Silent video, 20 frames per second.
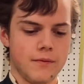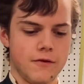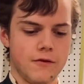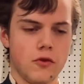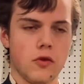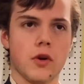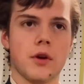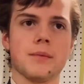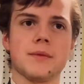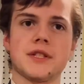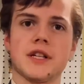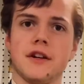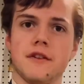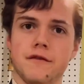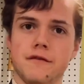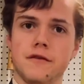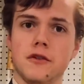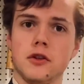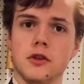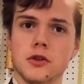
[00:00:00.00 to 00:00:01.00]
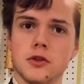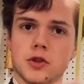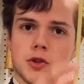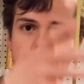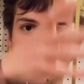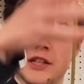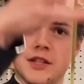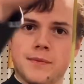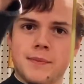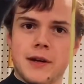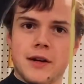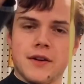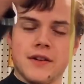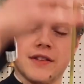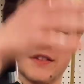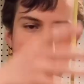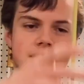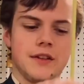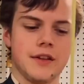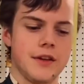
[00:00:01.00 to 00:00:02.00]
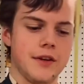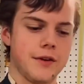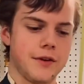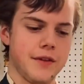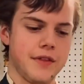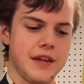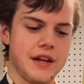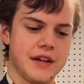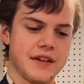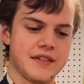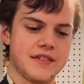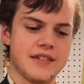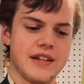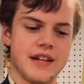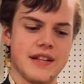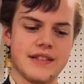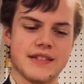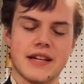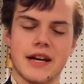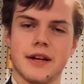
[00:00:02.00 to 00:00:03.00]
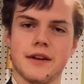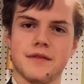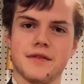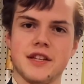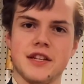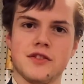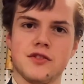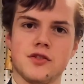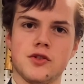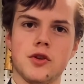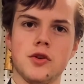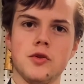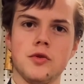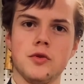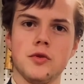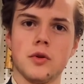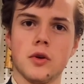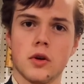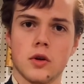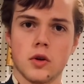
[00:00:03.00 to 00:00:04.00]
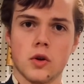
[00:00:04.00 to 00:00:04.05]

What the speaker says: forms a full transparent cylinder that extends out of these 2